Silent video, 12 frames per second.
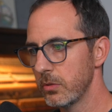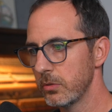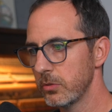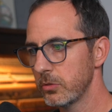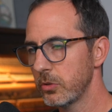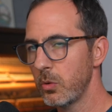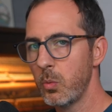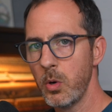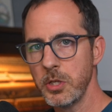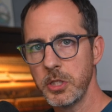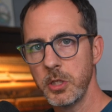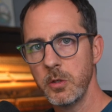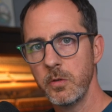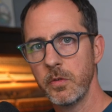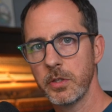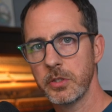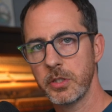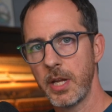So once you've
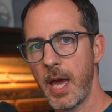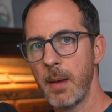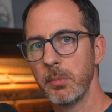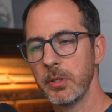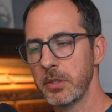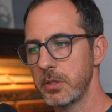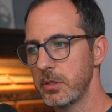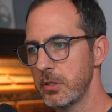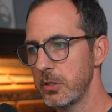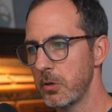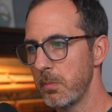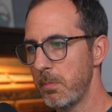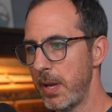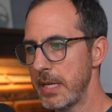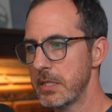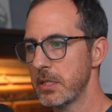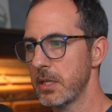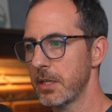established your
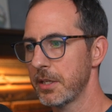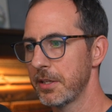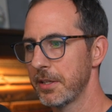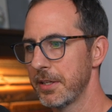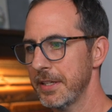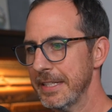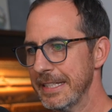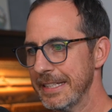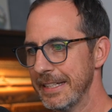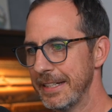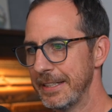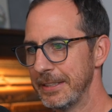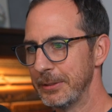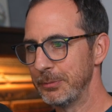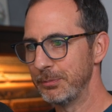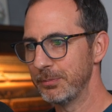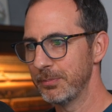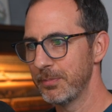basic
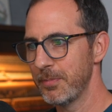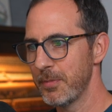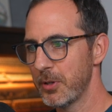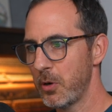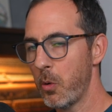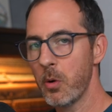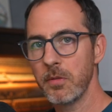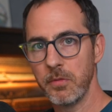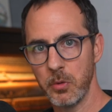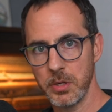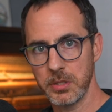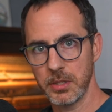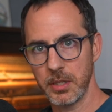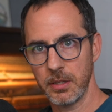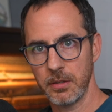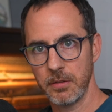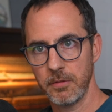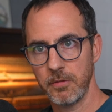chord
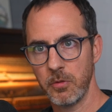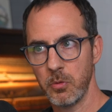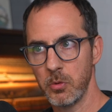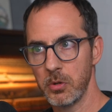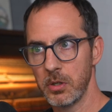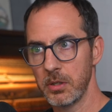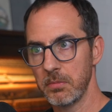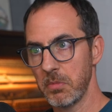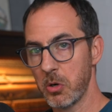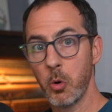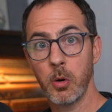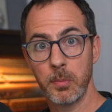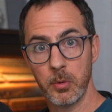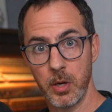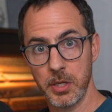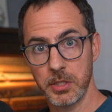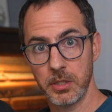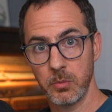voicing for a chord
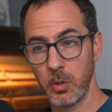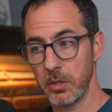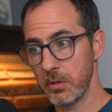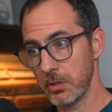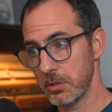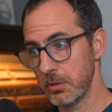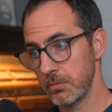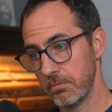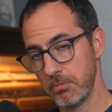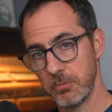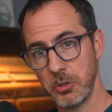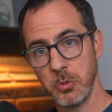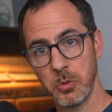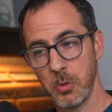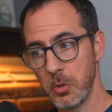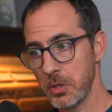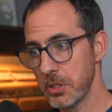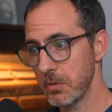progression, whether it's 2
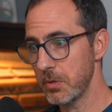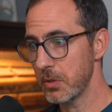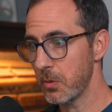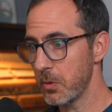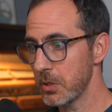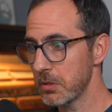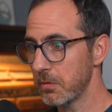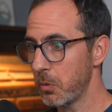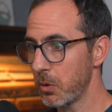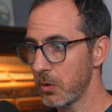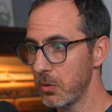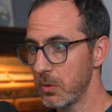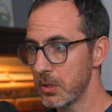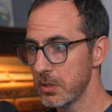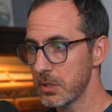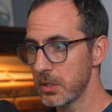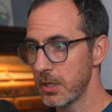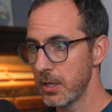chords, 3 chords, 4 chords,